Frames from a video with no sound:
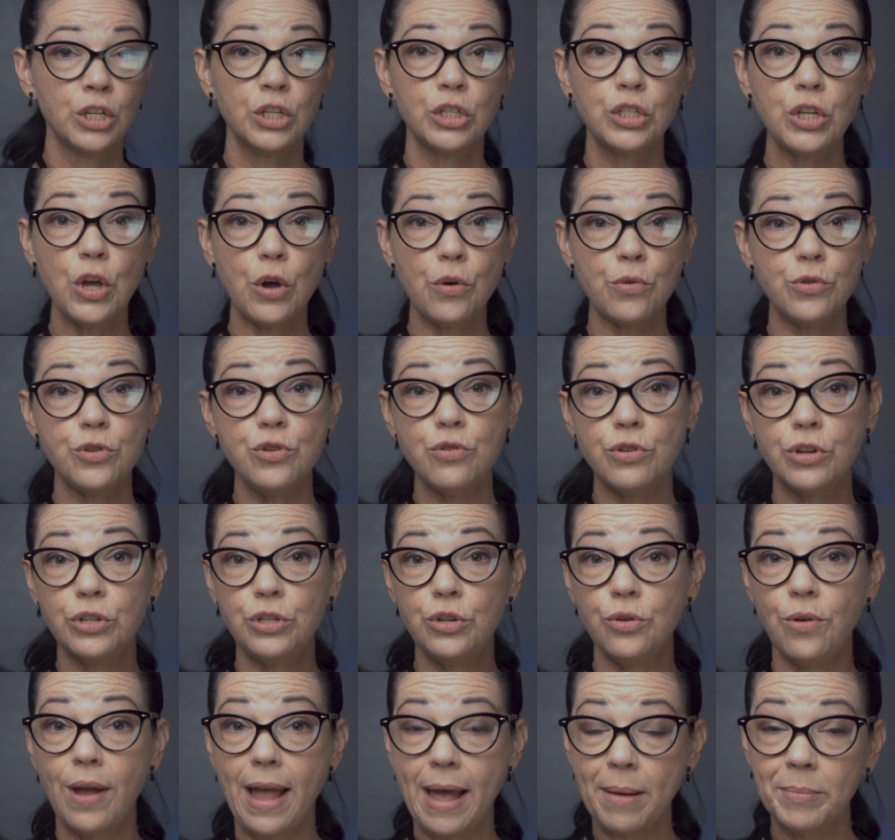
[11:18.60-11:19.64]
So you could
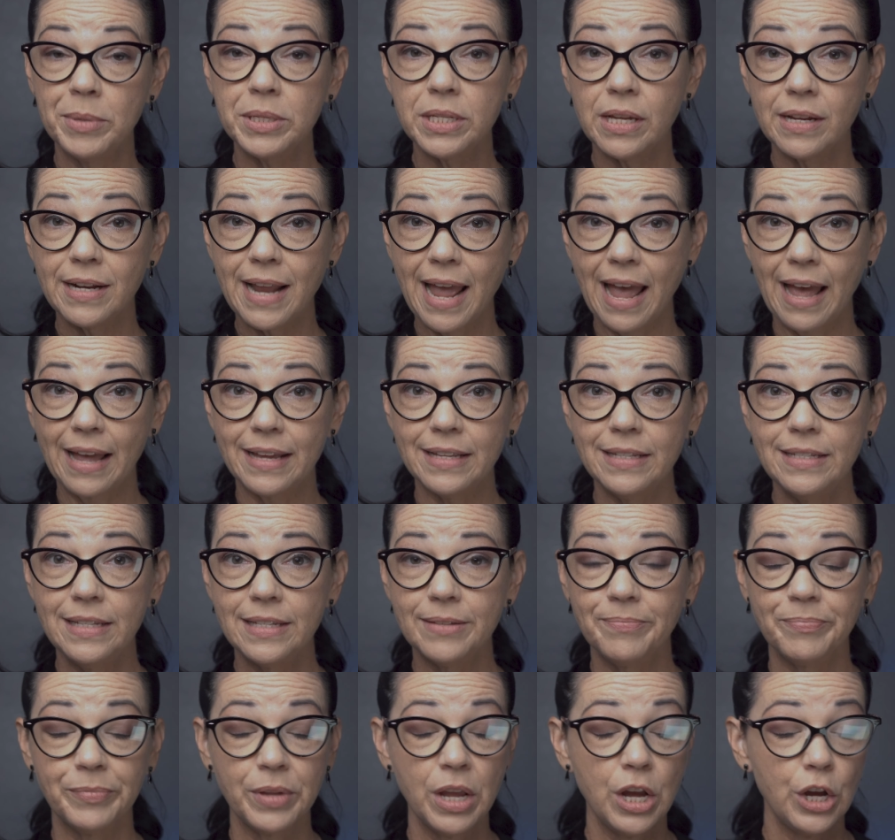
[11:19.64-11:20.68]
do Amazon
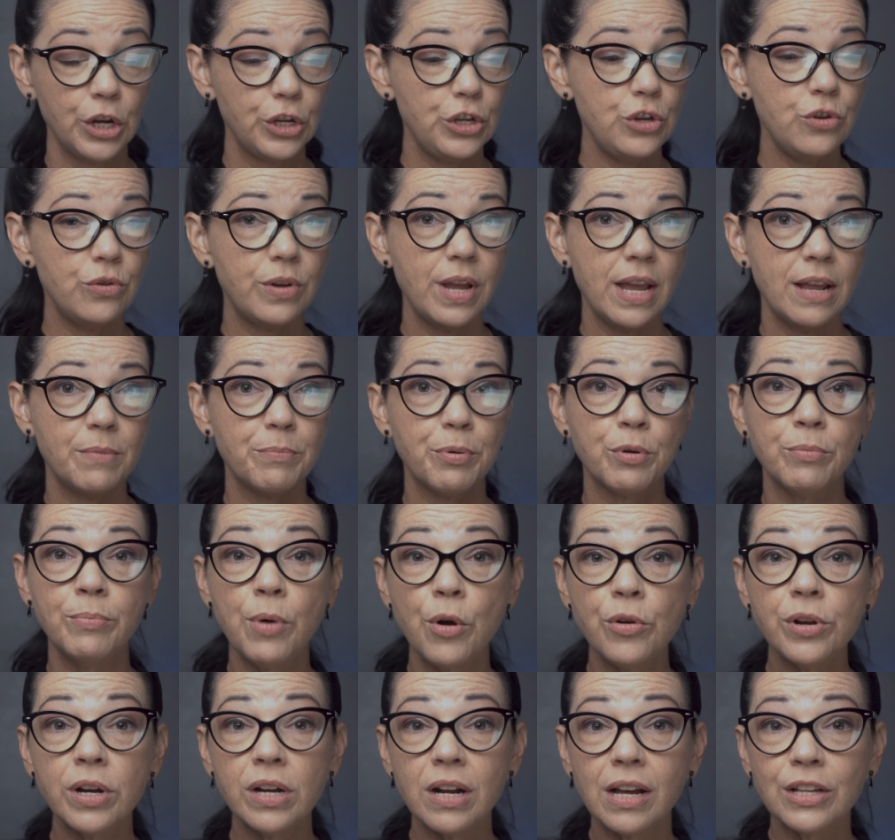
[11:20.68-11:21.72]
ads, you can
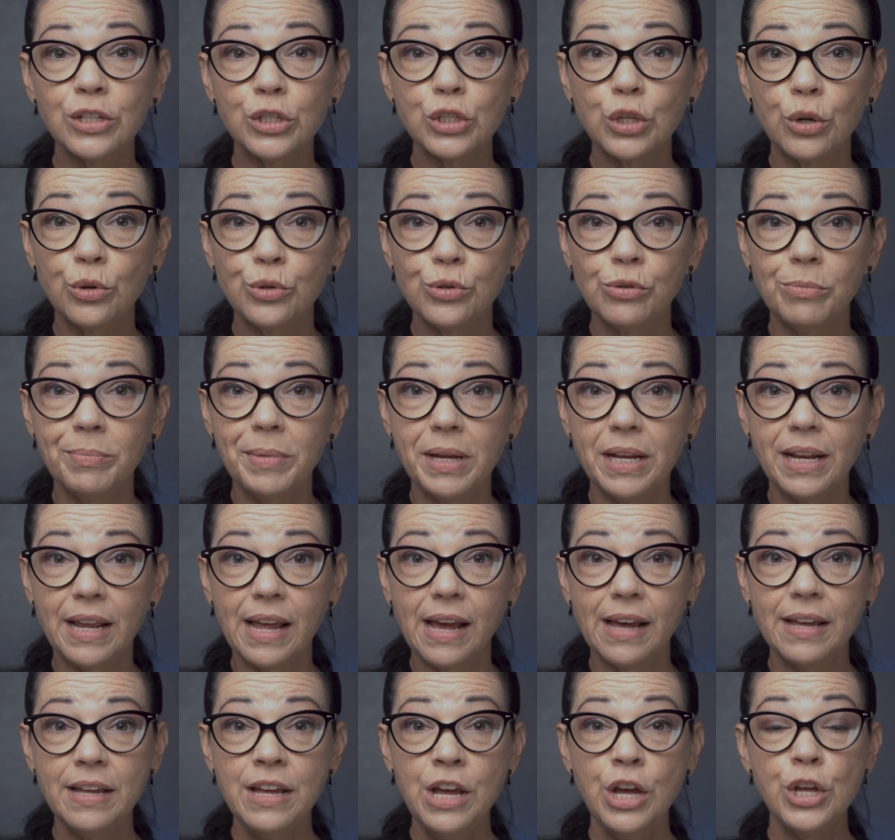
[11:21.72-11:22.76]
promote it on social
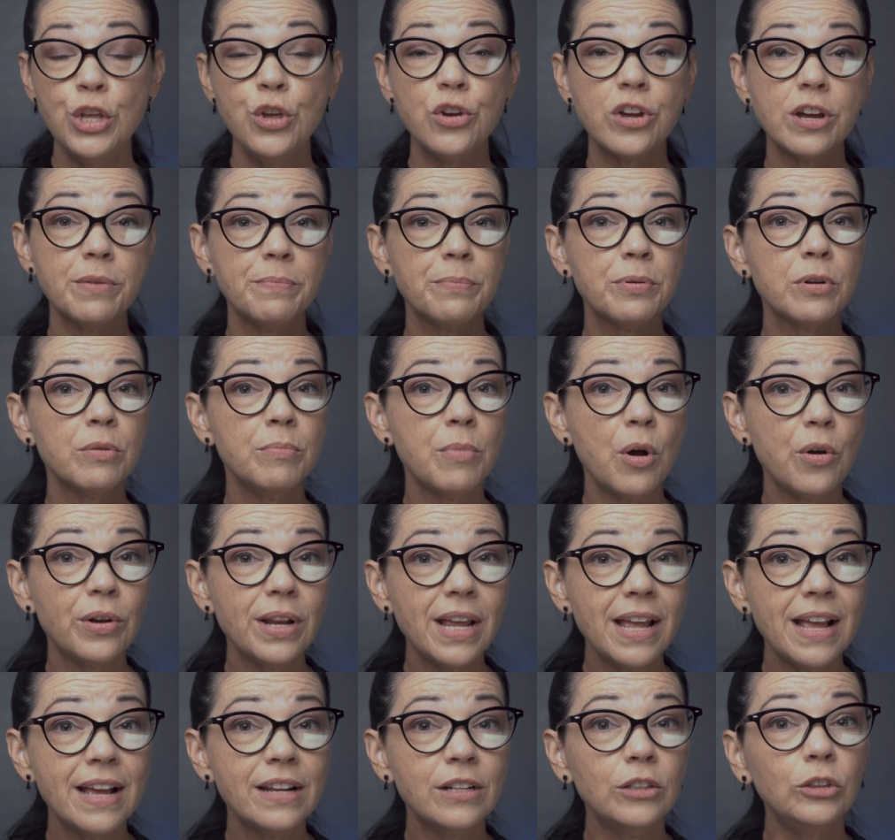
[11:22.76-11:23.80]
media, you can promote
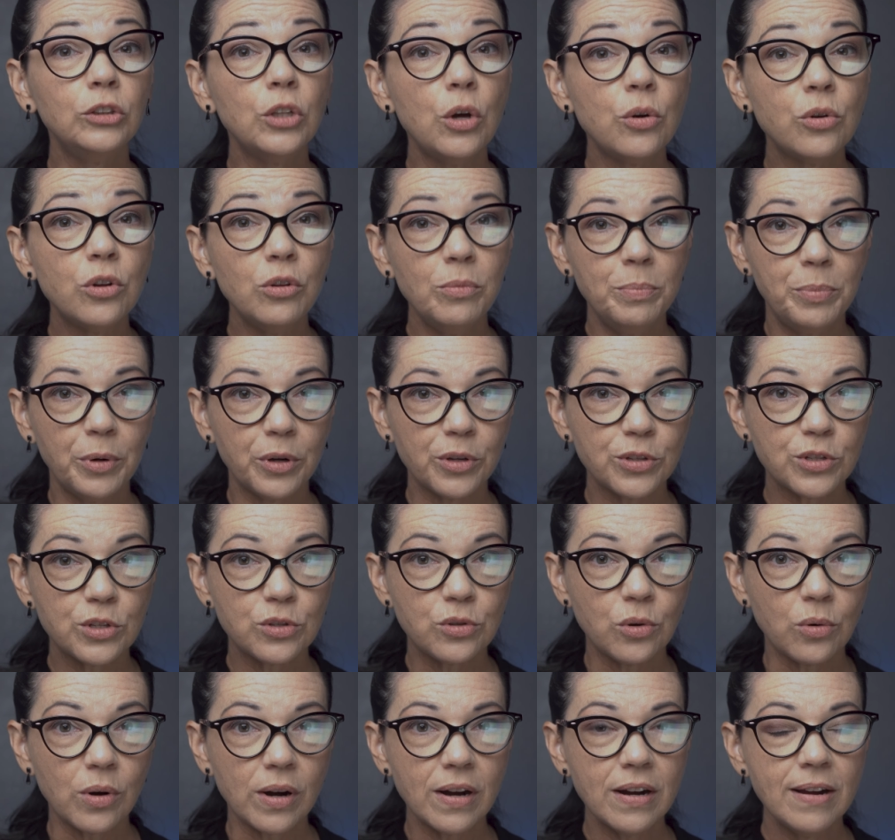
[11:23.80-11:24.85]
it in a local
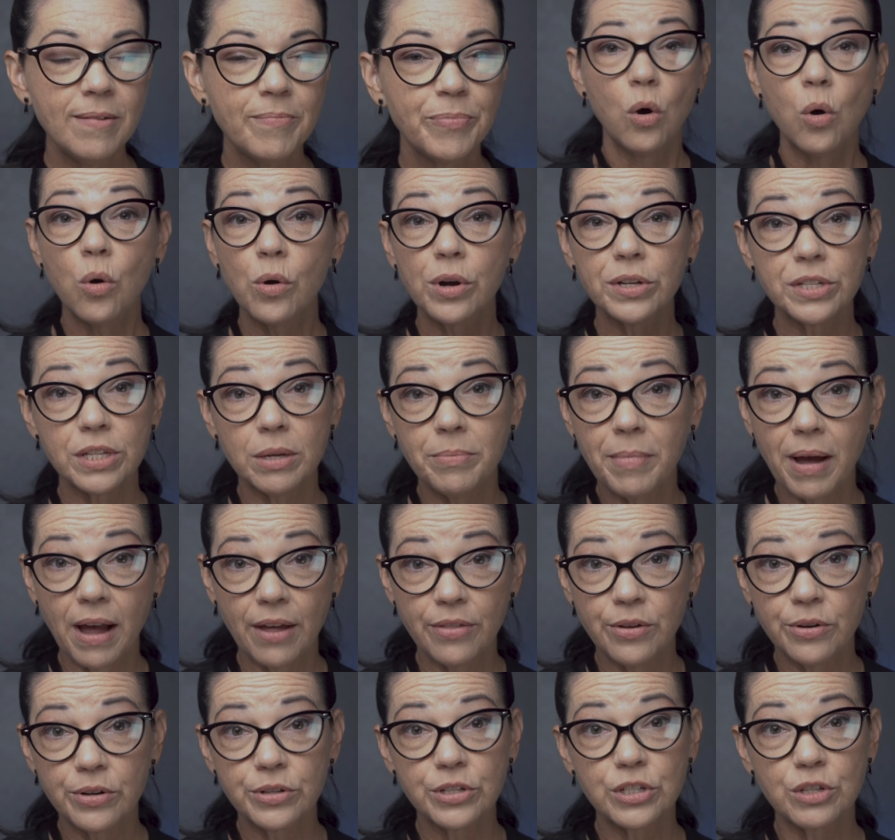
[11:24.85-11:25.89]
bookstore or some
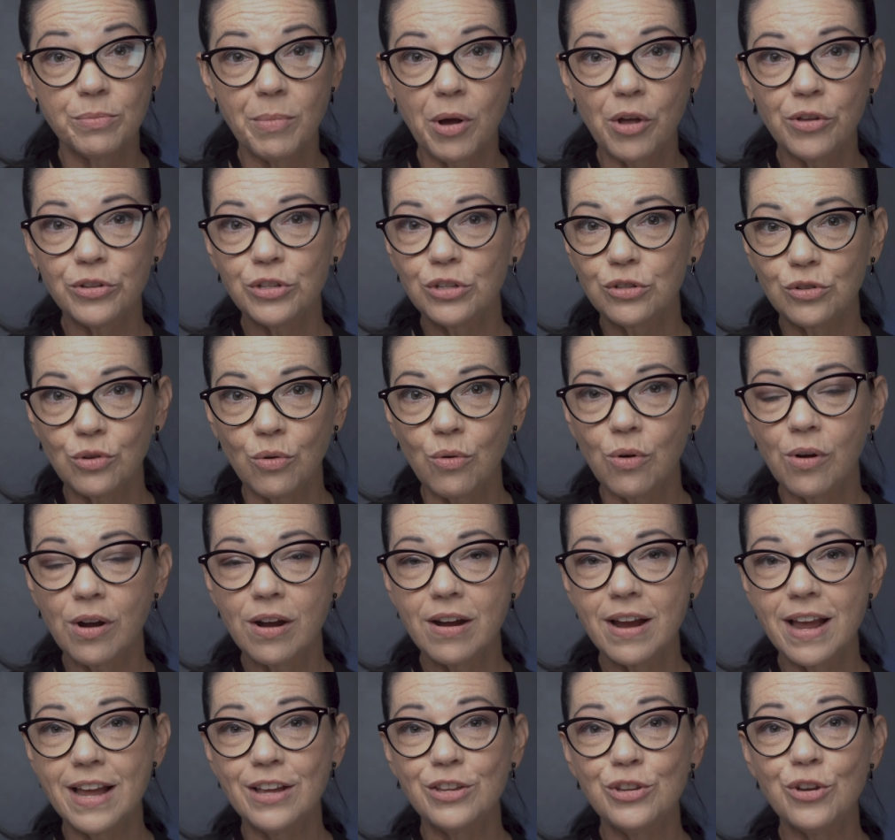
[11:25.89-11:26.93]
other small
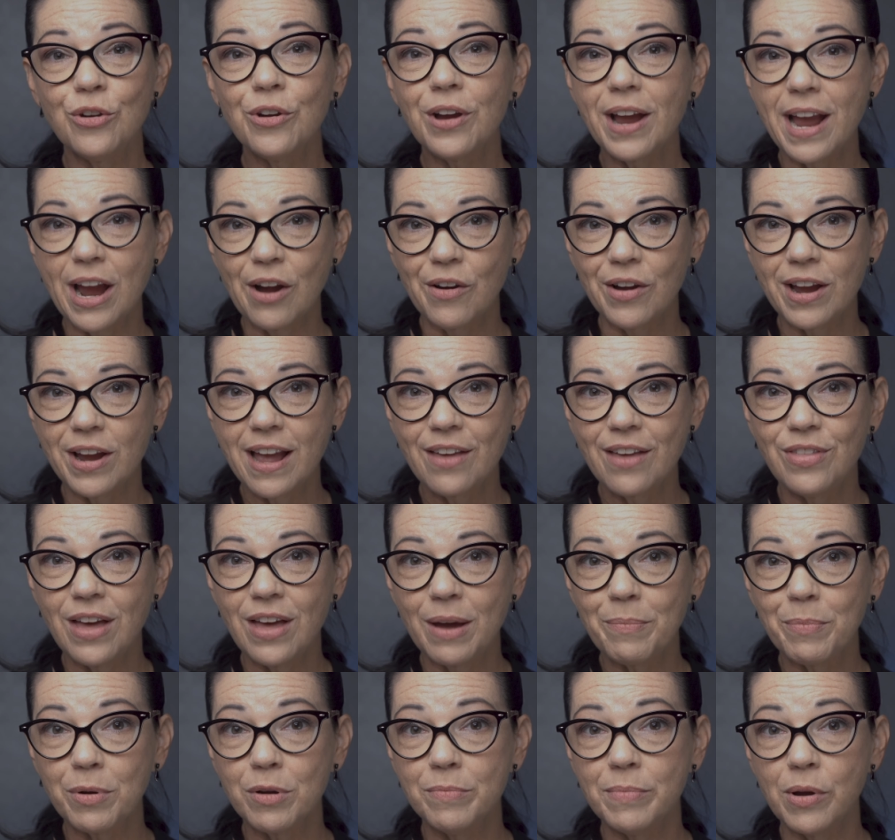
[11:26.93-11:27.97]
store in your area
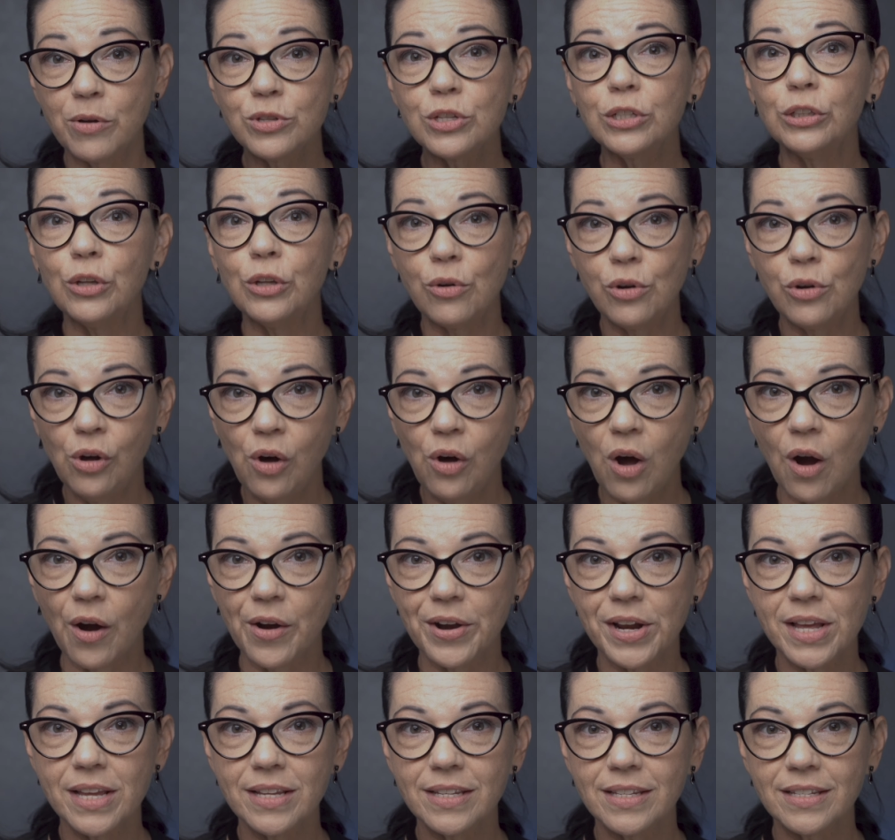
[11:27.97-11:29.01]
that promotes local
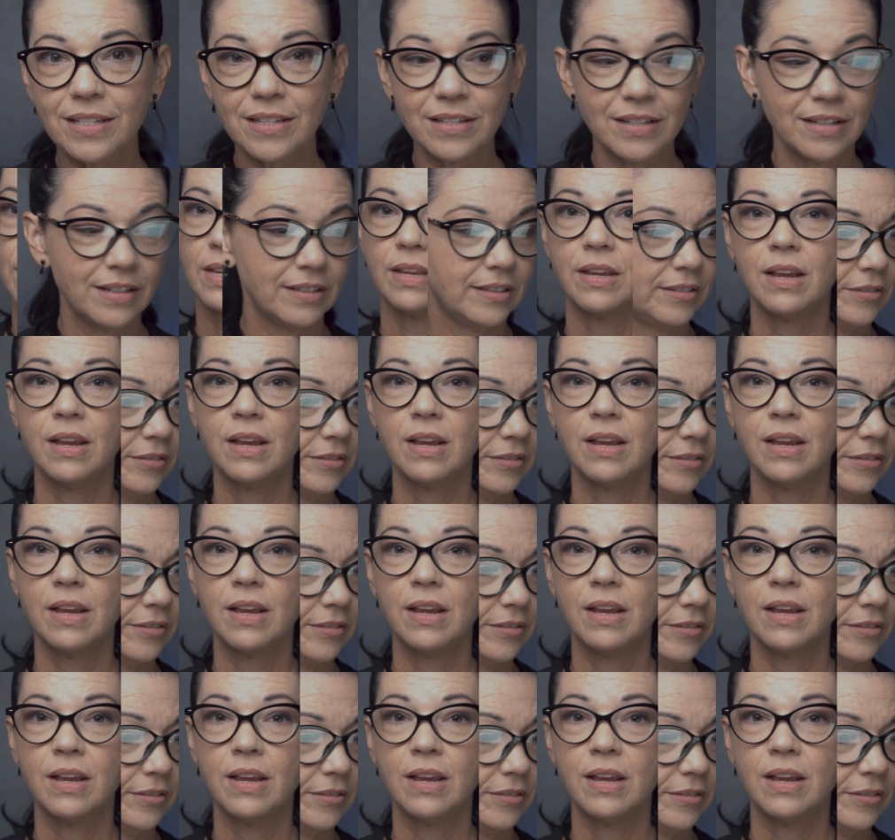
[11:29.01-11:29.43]
artists.